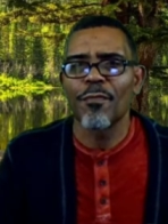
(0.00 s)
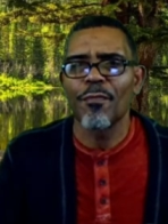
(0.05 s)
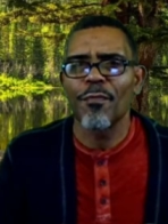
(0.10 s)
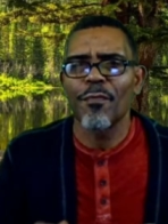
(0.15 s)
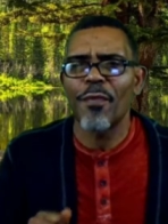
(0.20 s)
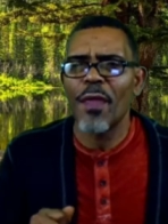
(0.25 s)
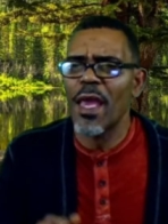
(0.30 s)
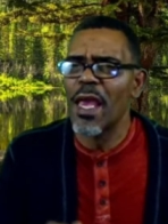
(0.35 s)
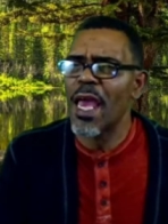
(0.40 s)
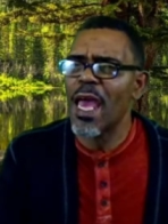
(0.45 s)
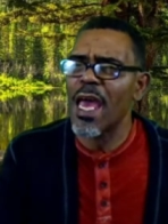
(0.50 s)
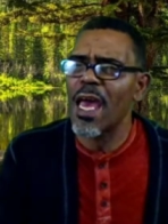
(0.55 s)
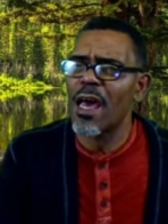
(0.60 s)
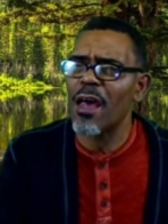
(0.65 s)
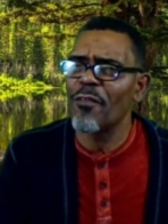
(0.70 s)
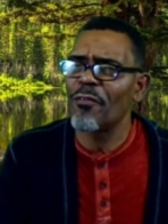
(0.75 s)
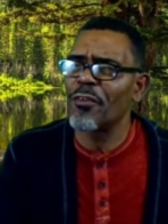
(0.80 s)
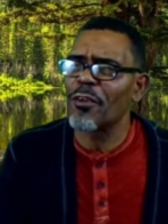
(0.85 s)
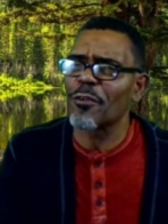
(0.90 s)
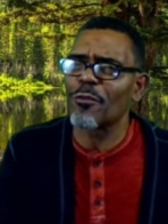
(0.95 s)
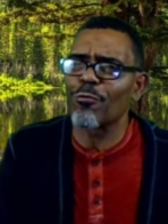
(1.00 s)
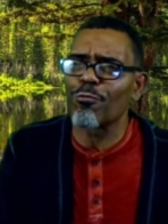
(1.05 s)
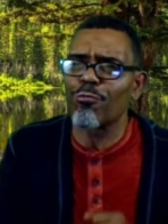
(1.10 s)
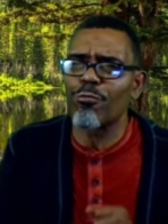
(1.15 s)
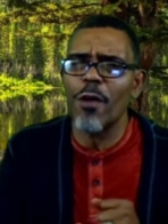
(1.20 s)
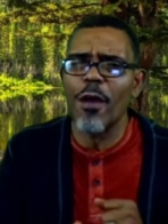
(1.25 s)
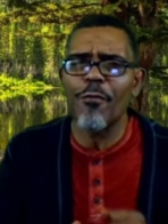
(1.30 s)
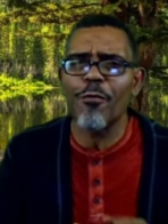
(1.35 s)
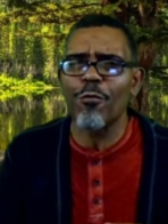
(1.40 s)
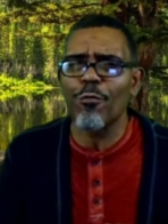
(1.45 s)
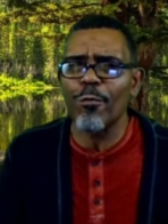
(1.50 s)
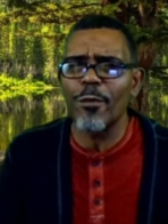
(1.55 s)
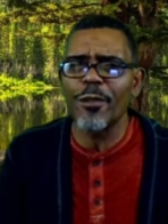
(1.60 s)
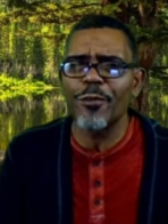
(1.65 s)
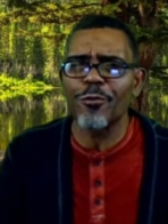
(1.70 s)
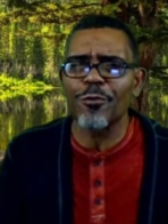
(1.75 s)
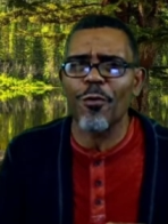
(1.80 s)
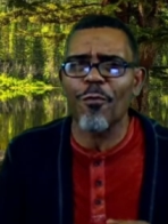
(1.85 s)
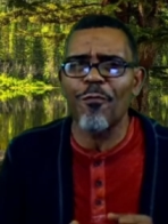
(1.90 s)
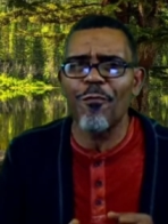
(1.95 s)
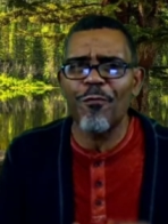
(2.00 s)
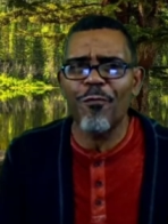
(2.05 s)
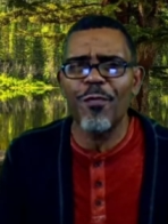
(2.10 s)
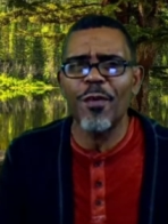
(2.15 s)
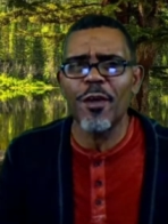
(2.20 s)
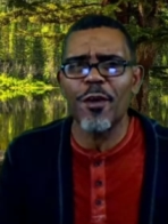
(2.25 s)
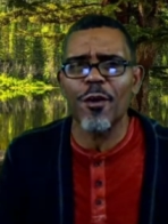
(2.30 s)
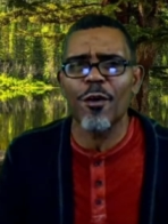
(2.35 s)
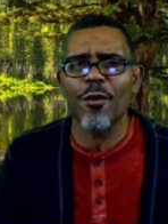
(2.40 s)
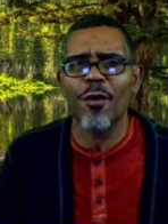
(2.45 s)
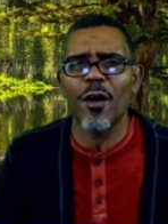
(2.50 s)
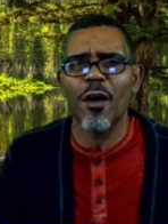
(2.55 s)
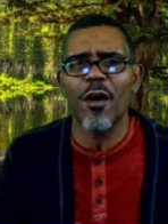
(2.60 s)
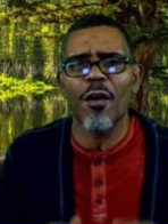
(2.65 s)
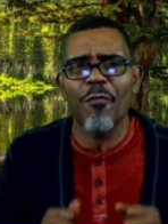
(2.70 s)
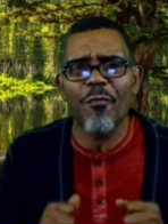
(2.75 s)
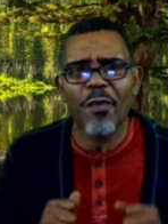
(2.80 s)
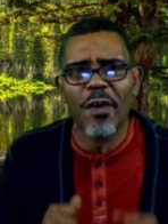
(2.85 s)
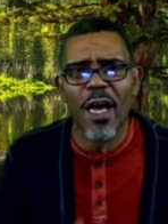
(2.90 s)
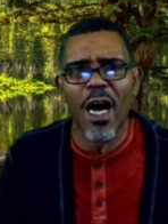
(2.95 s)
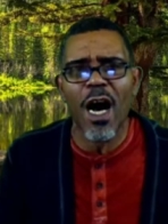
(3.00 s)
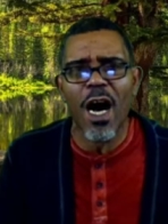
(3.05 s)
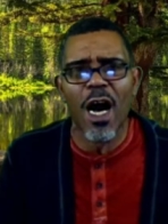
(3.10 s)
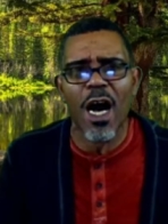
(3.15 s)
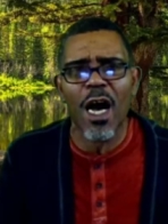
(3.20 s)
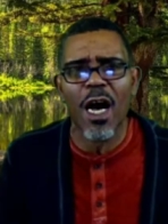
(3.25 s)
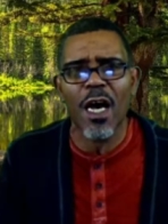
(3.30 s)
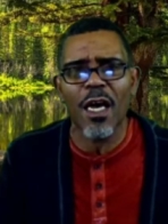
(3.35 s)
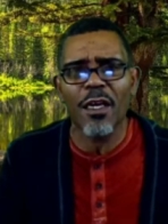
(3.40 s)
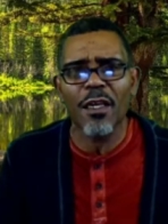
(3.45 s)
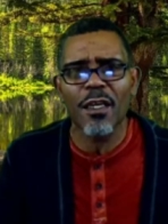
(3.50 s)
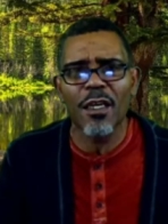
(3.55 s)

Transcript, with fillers: they had this reverential fear of God.